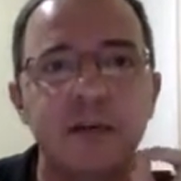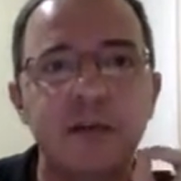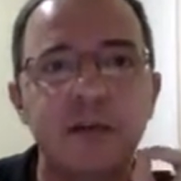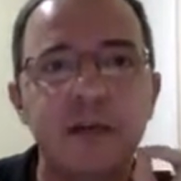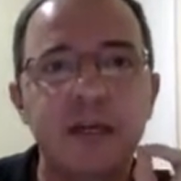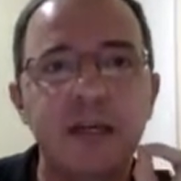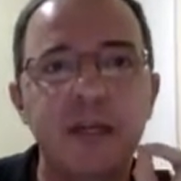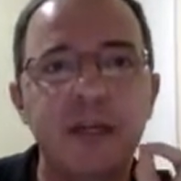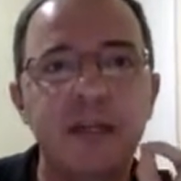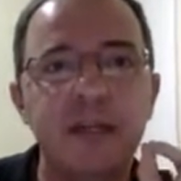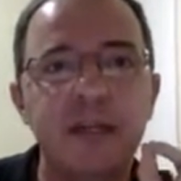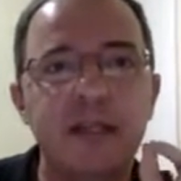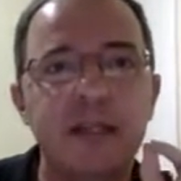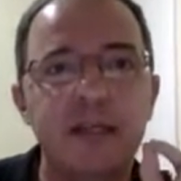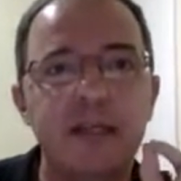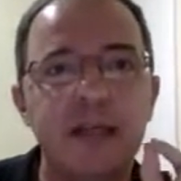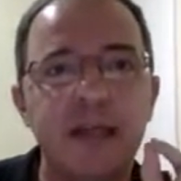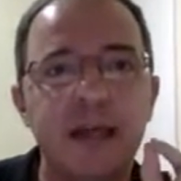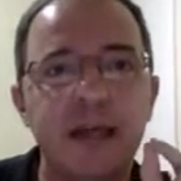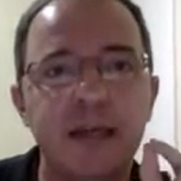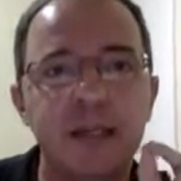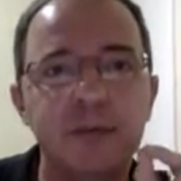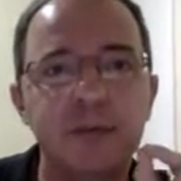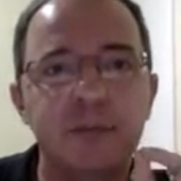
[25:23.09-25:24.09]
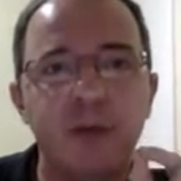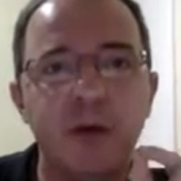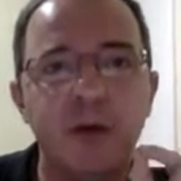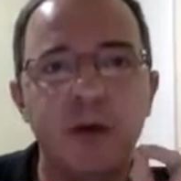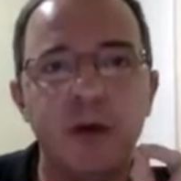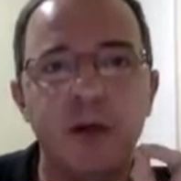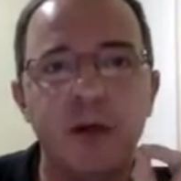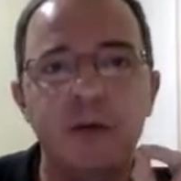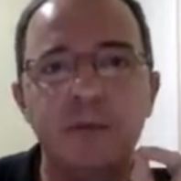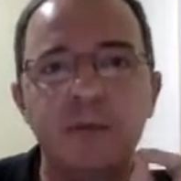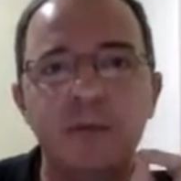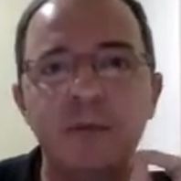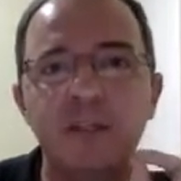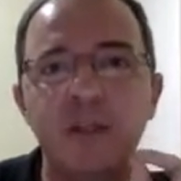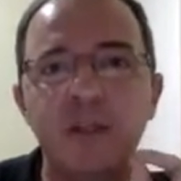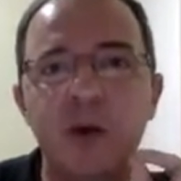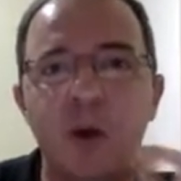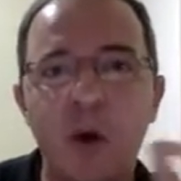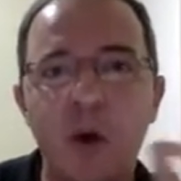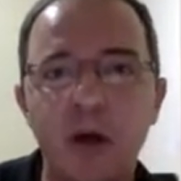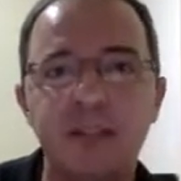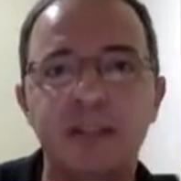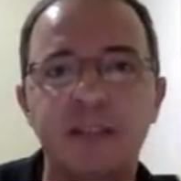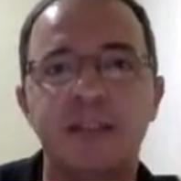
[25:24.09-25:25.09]
we can explore the
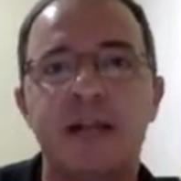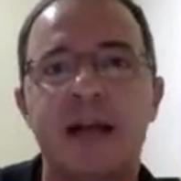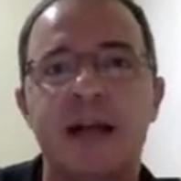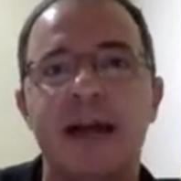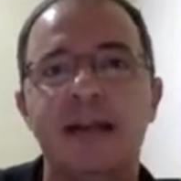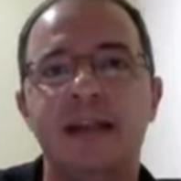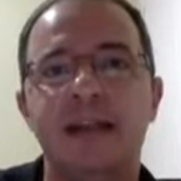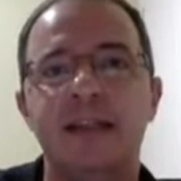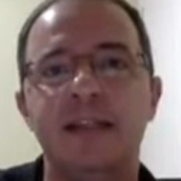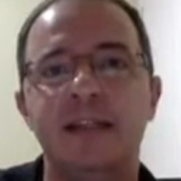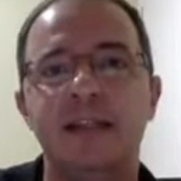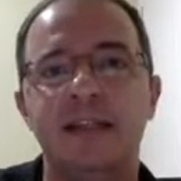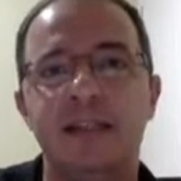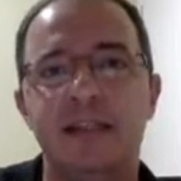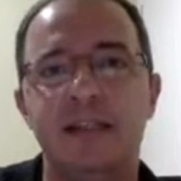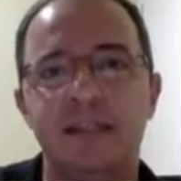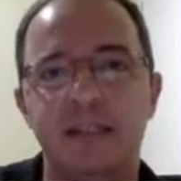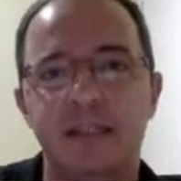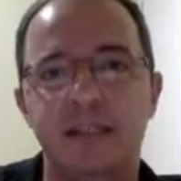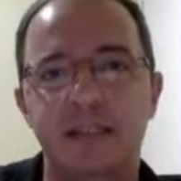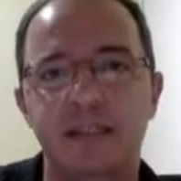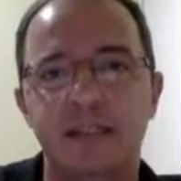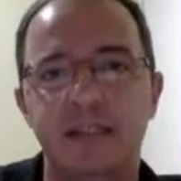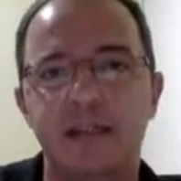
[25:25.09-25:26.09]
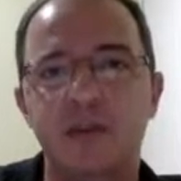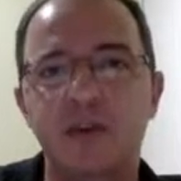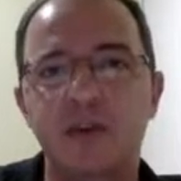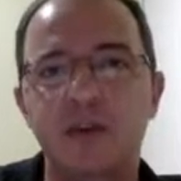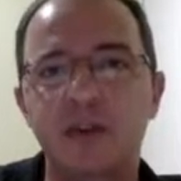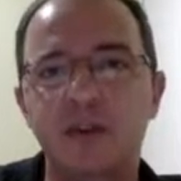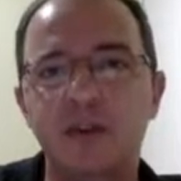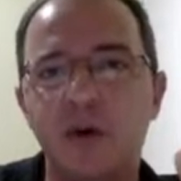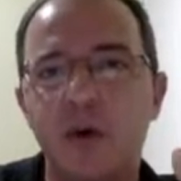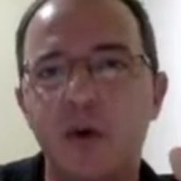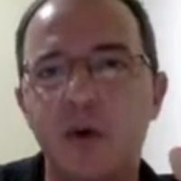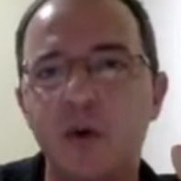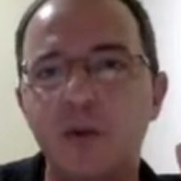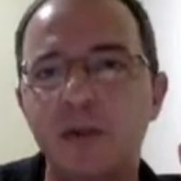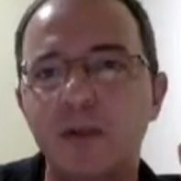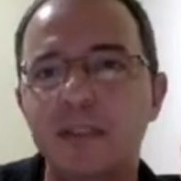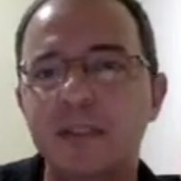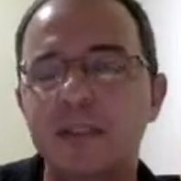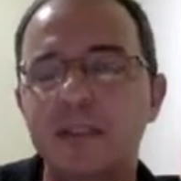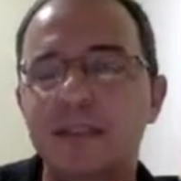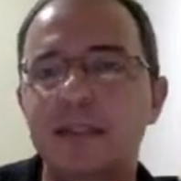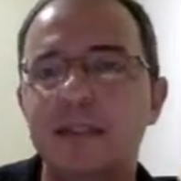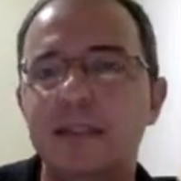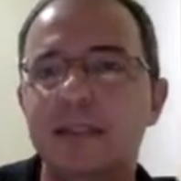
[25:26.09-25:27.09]
other eigenstates, not only
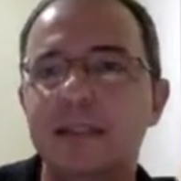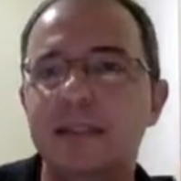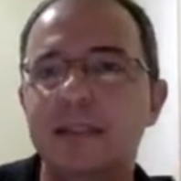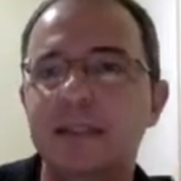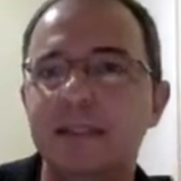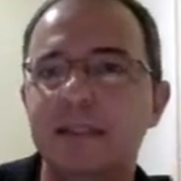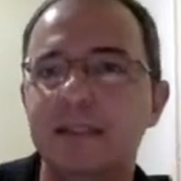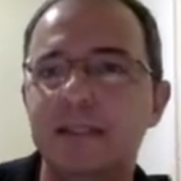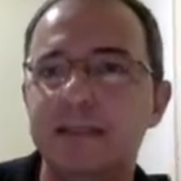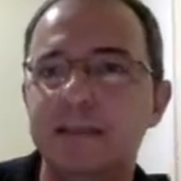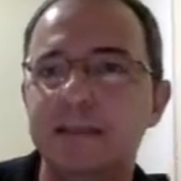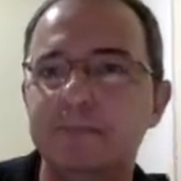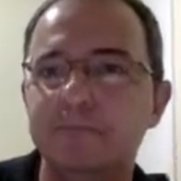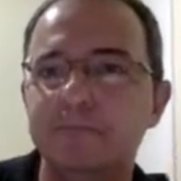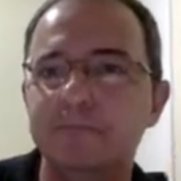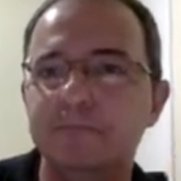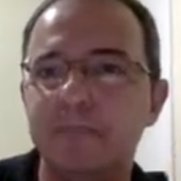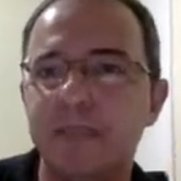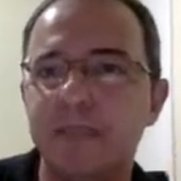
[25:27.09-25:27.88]
the